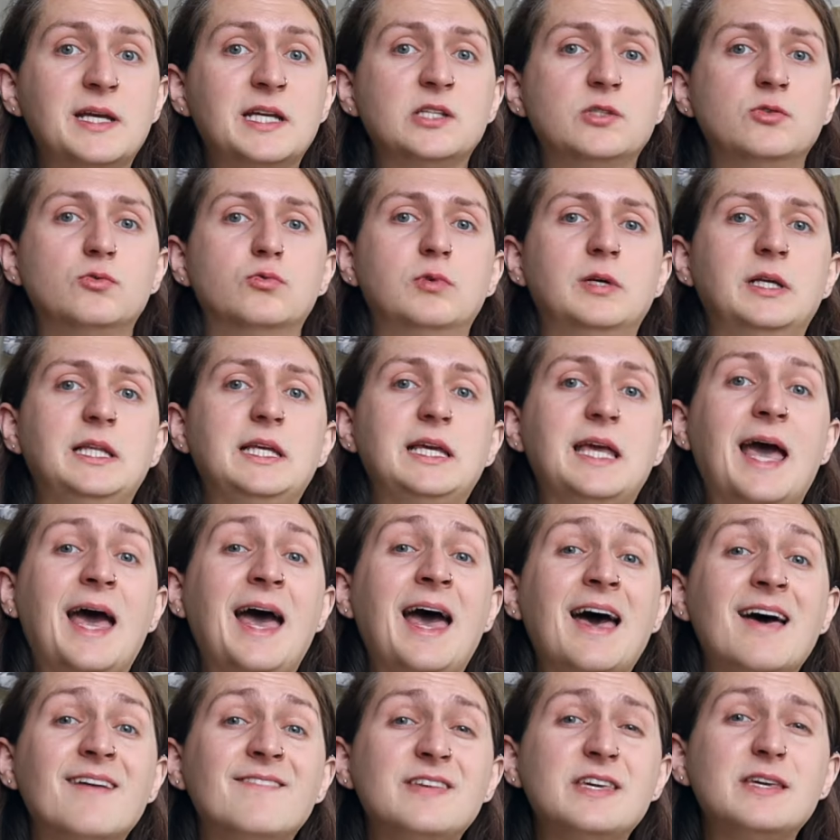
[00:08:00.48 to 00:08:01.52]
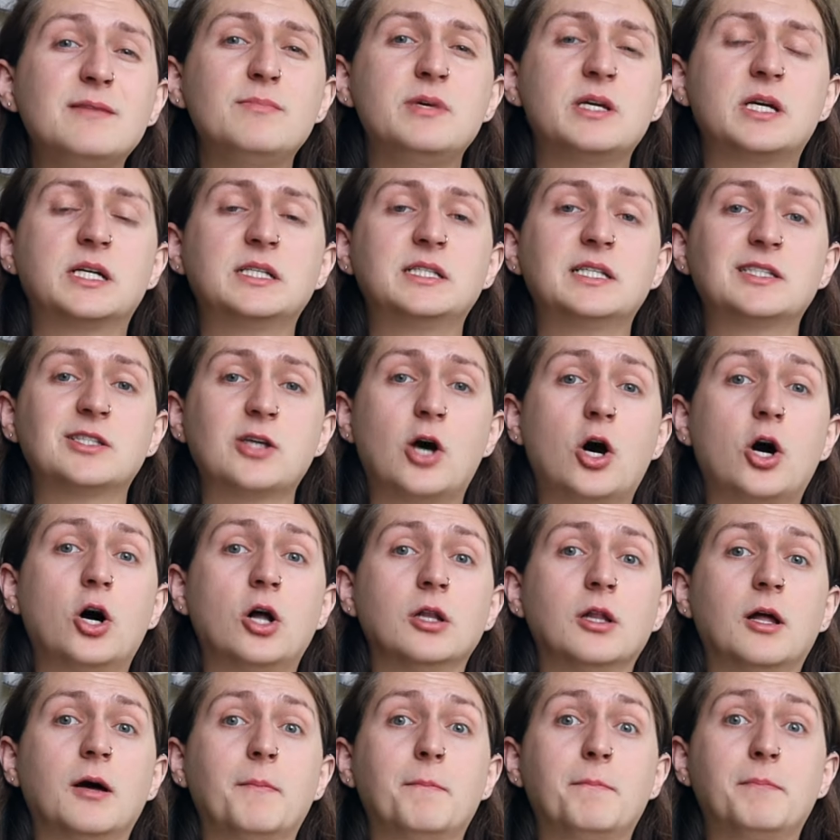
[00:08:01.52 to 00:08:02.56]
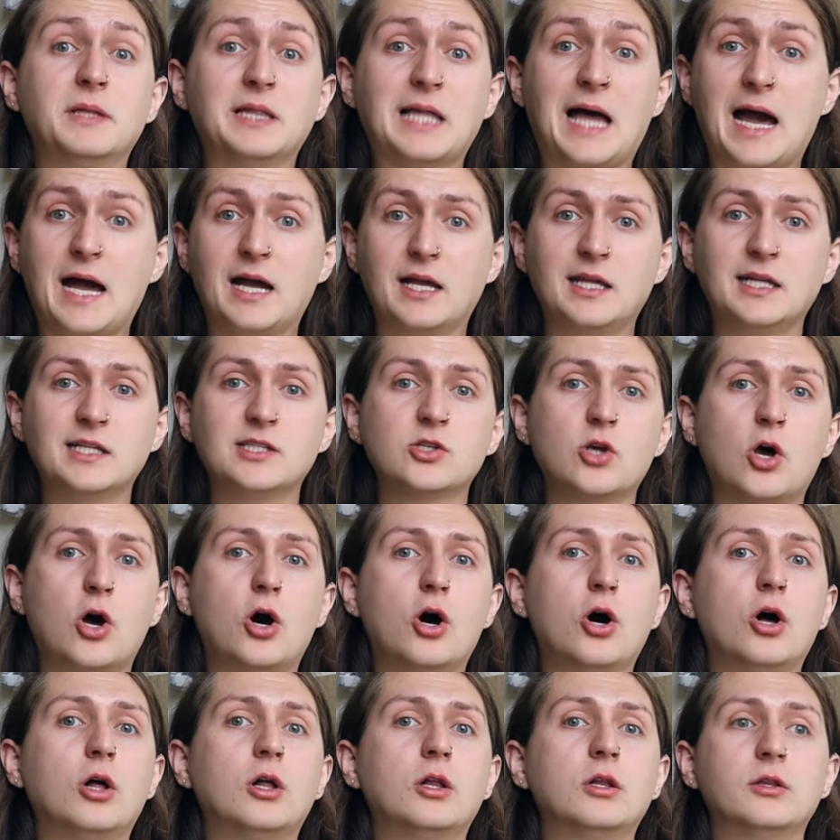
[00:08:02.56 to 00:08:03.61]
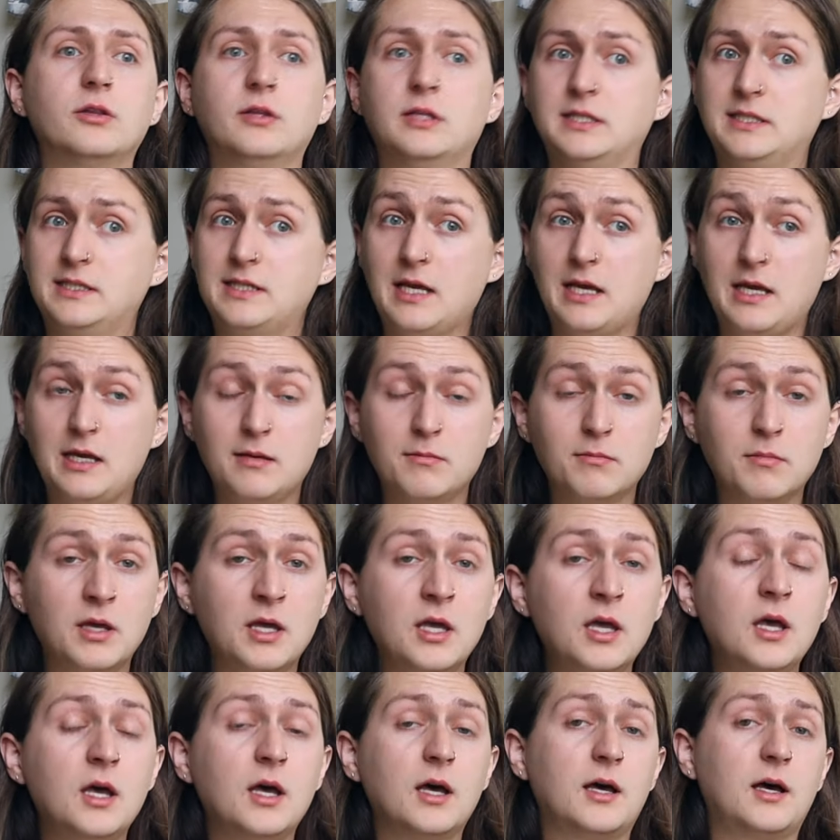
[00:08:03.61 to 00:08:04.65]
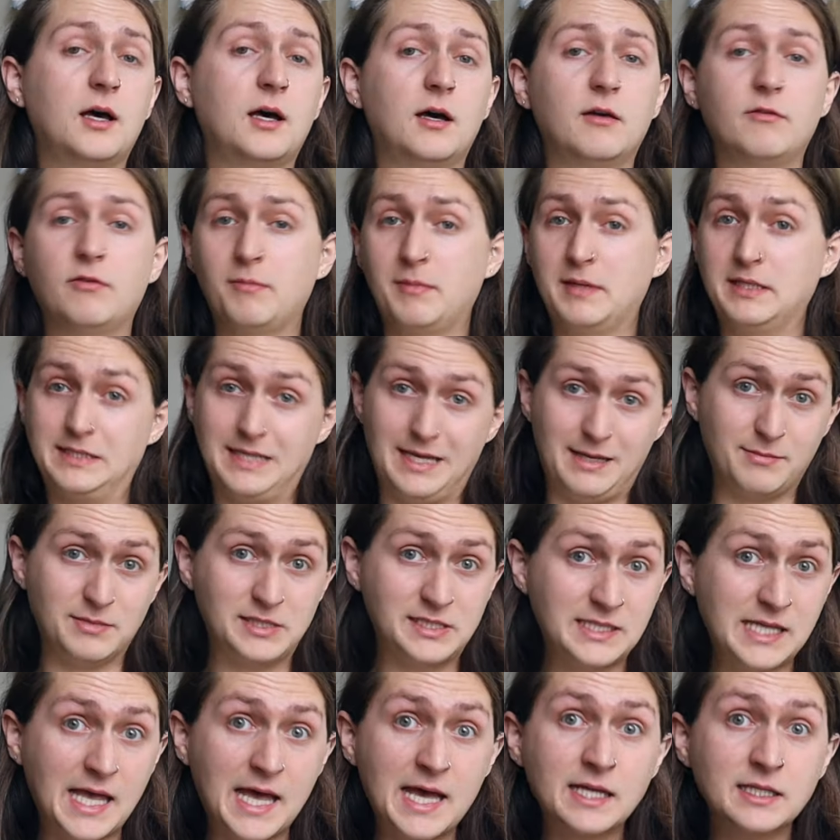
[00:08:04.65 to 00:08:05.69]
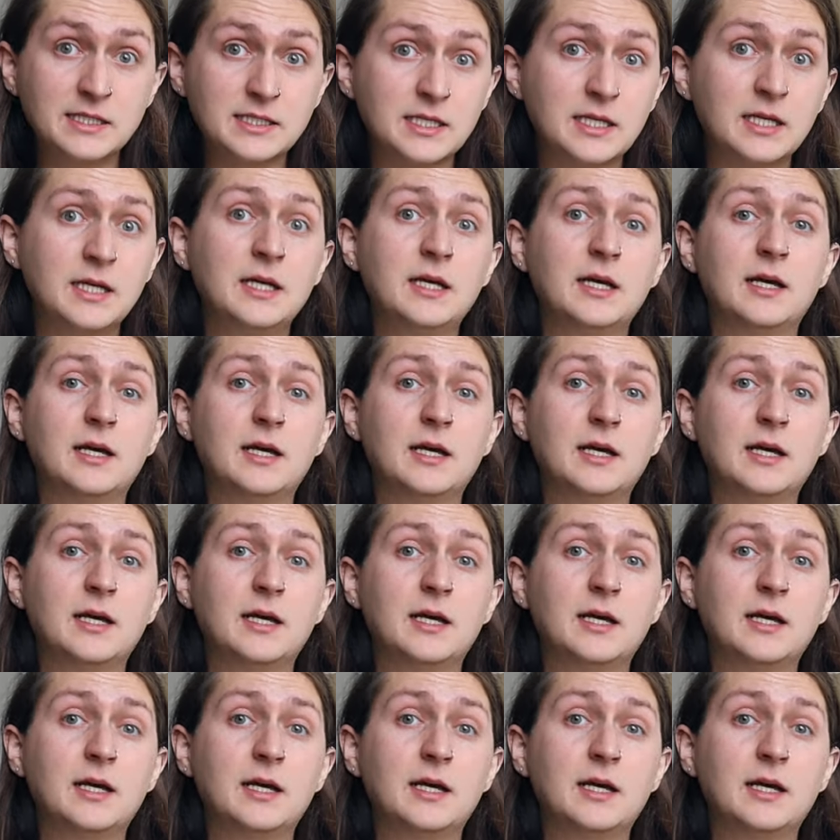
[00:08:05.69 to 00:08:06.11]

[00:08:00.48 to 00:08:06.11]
is really heavy because it's all black. It's all the same, from the same set.